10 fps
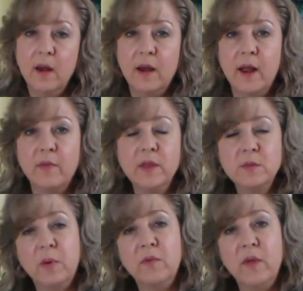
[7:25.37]
Now this
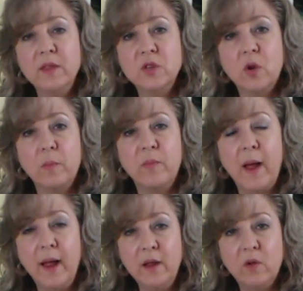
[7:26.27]
prevents your
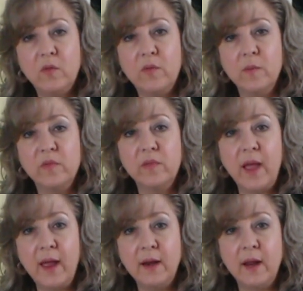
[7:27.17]
pile from
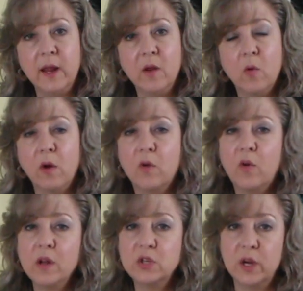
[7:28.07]
flattening or
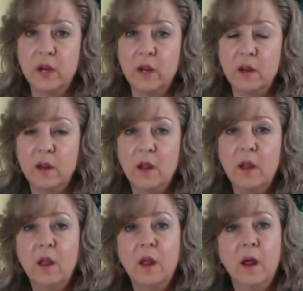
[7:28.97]
crushing
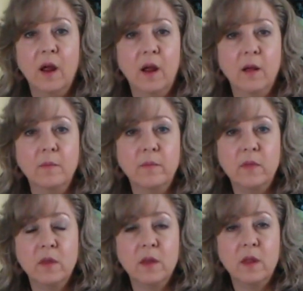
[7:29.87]
on
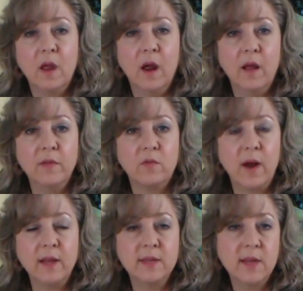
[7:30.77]
the
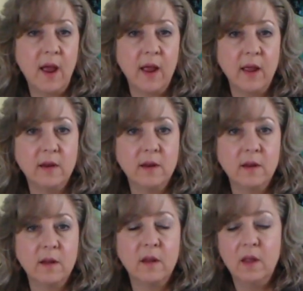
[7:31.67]
right side.
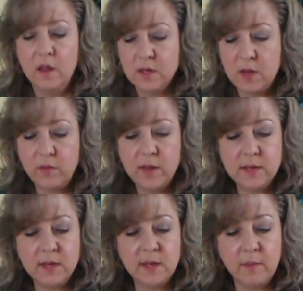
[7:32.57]
So this
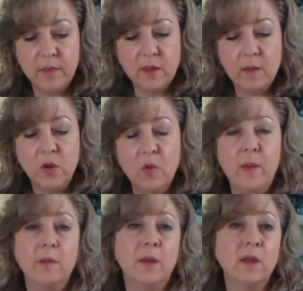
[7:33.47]
is something that you
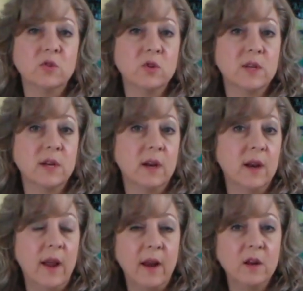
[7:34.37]
may be interested in
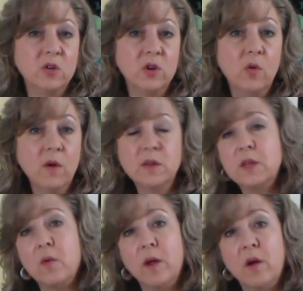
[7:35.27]
adding to your
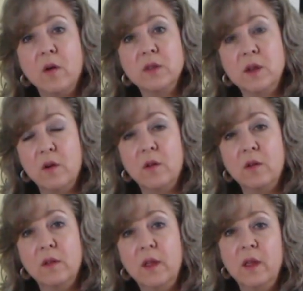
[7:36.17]
sewing
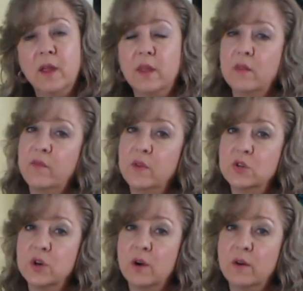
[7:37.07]
arsenal in the
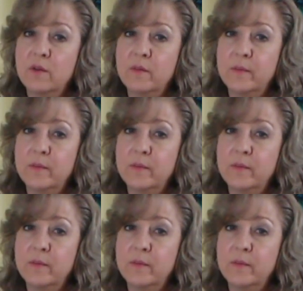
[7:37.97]
future.